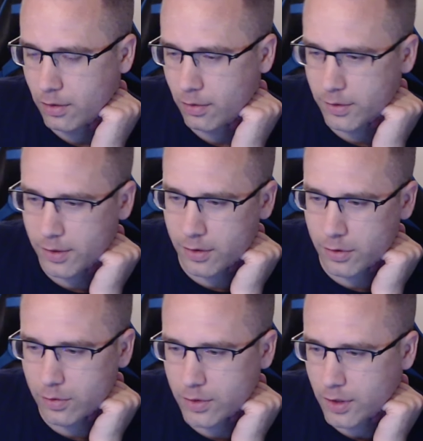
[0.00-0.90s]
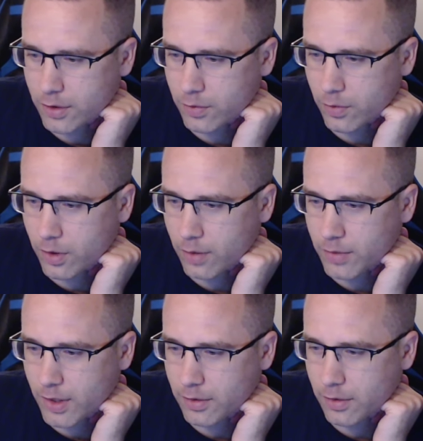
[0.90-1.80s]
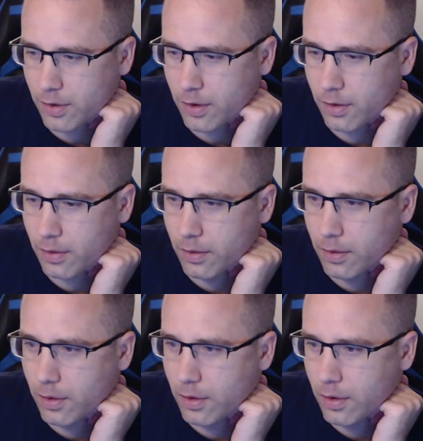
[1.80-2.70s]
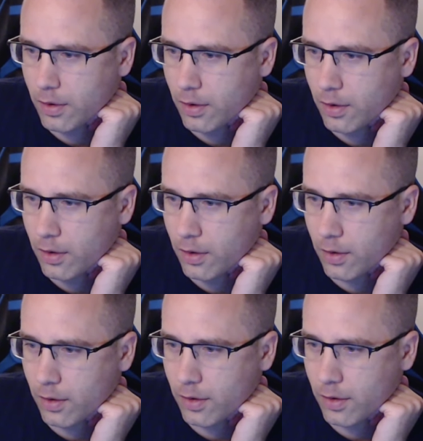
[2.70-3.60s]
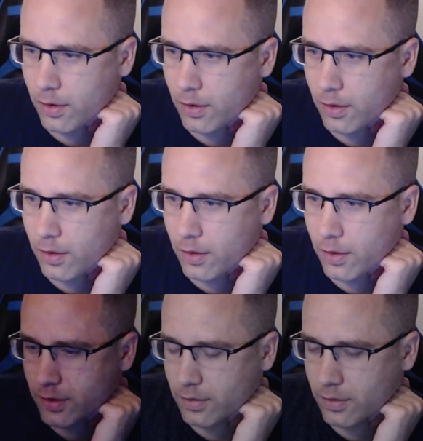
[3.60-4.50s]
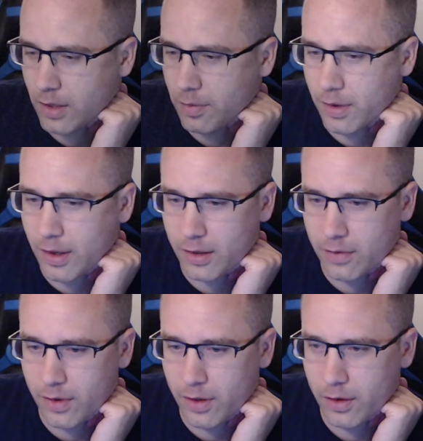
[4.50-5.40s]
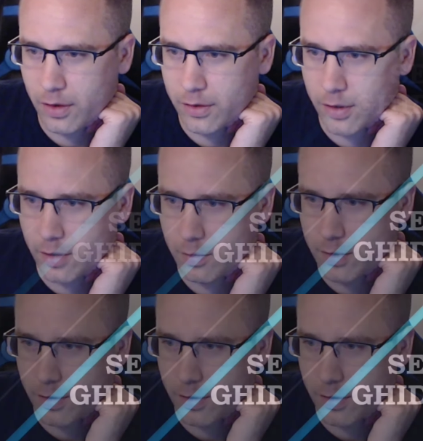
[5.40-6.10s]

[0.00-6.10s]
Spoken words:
There's that 2 seconds where I'm not there. Alright, so let's keep it activated at all times.